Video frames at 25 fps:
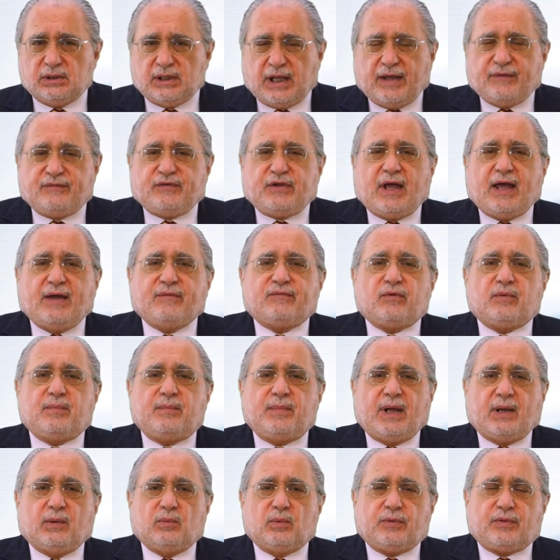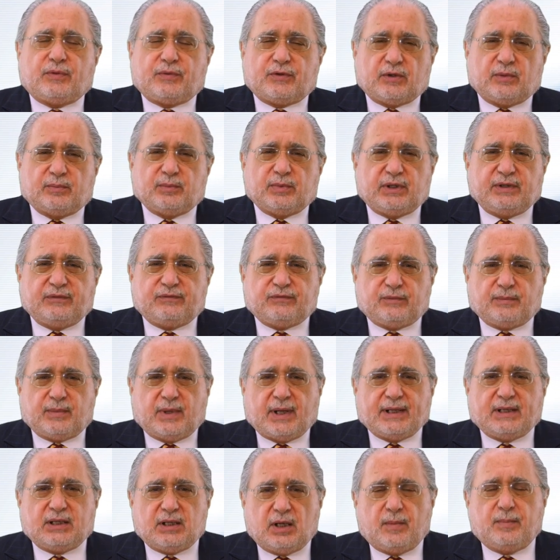Have you ever met with somebody from
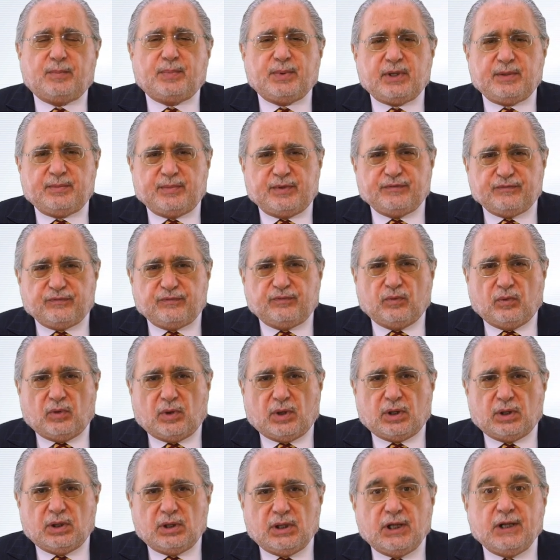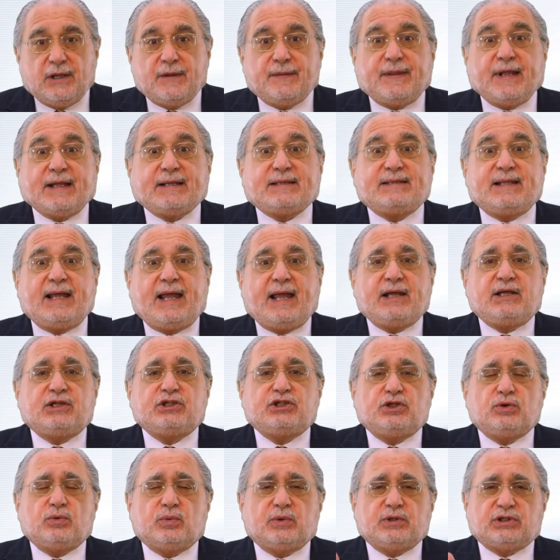my company before? That
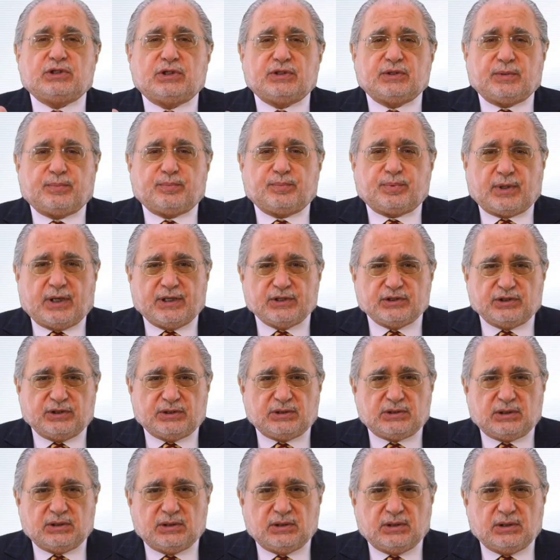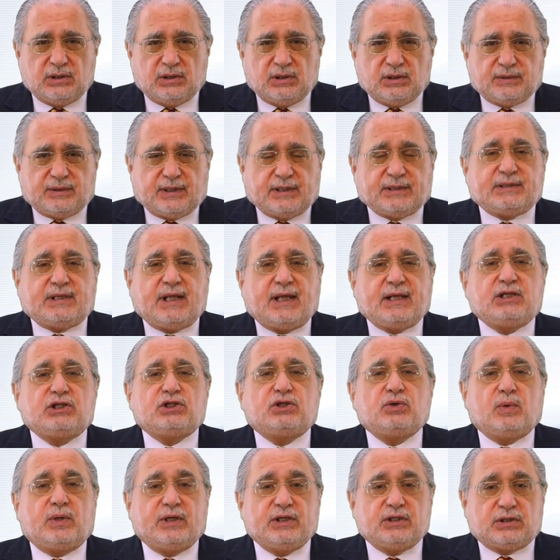takes you into the present, that
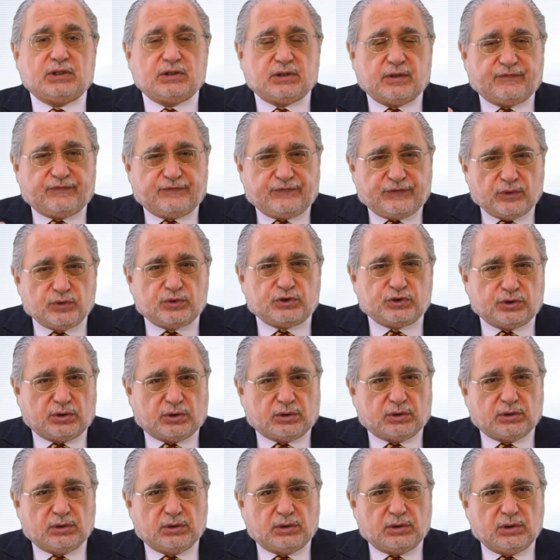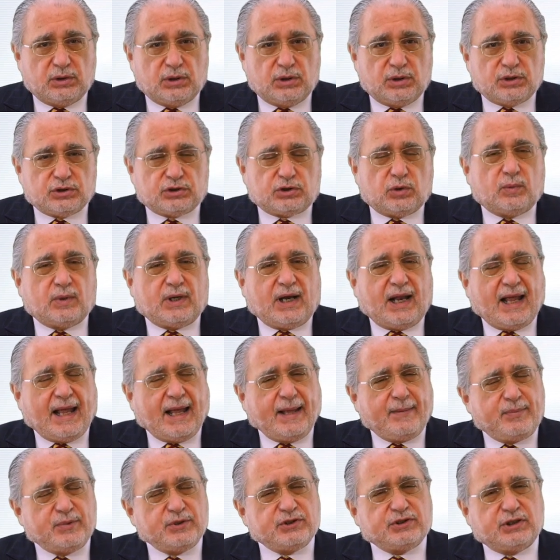takes you into the future. So what
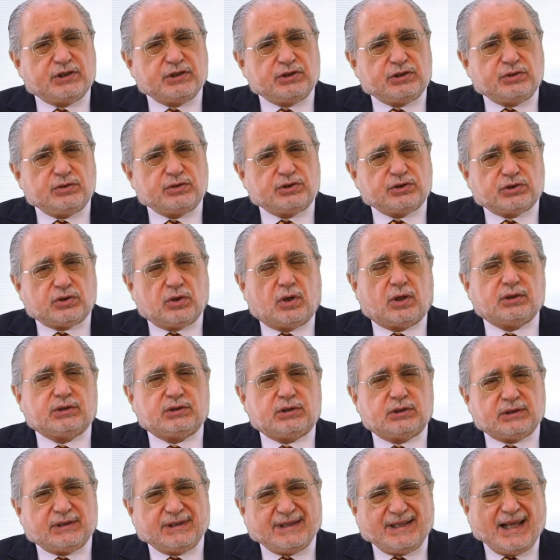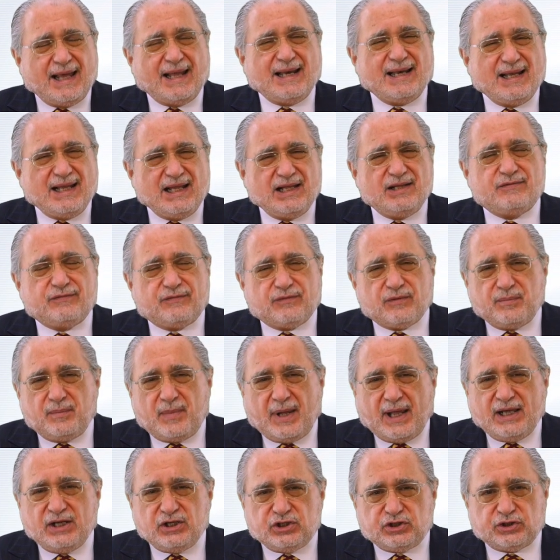happens is you start to get
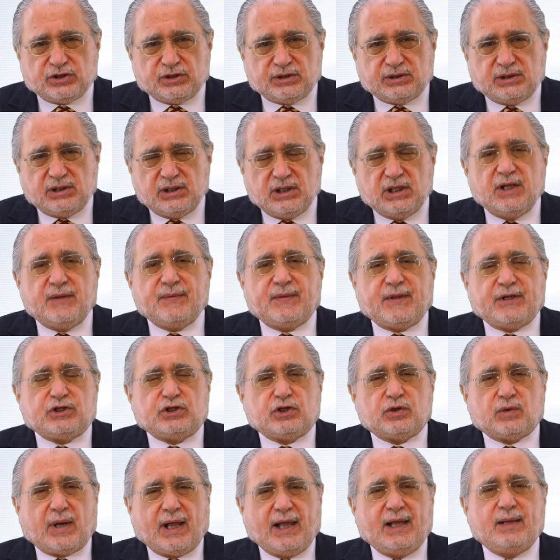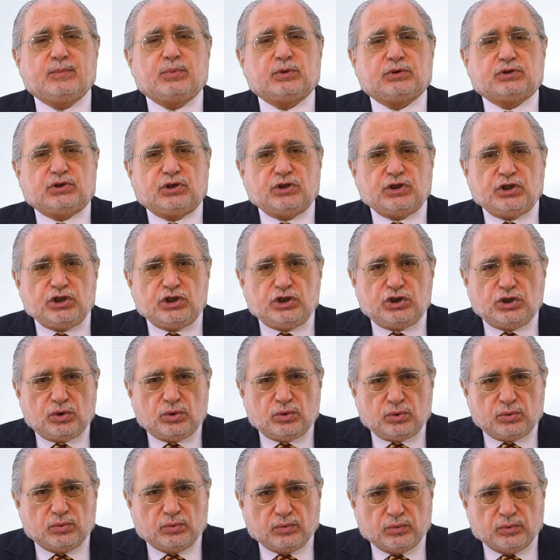information that you're able to
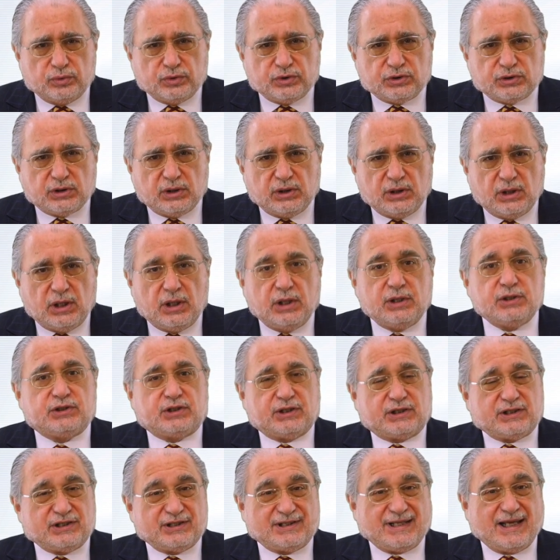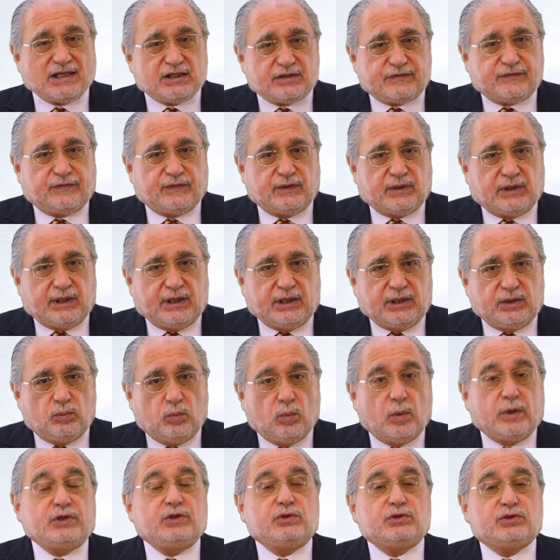use successfully
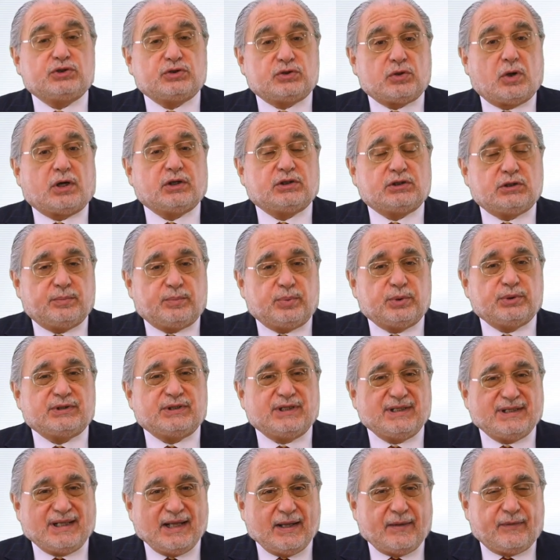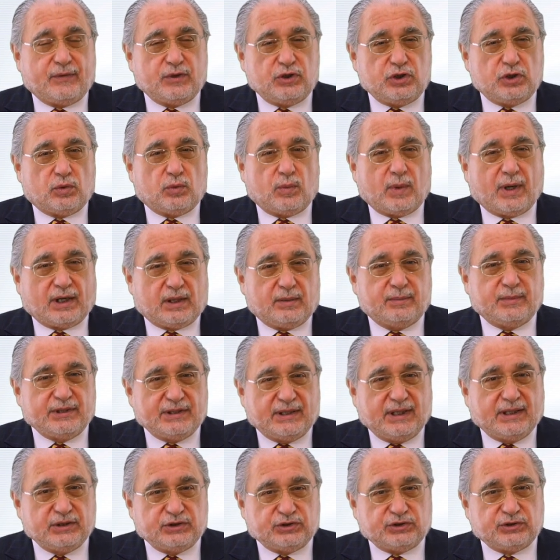when you start to put together your
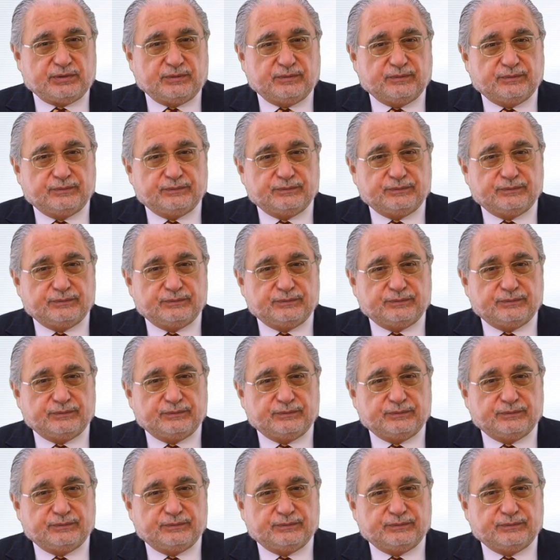recommendation.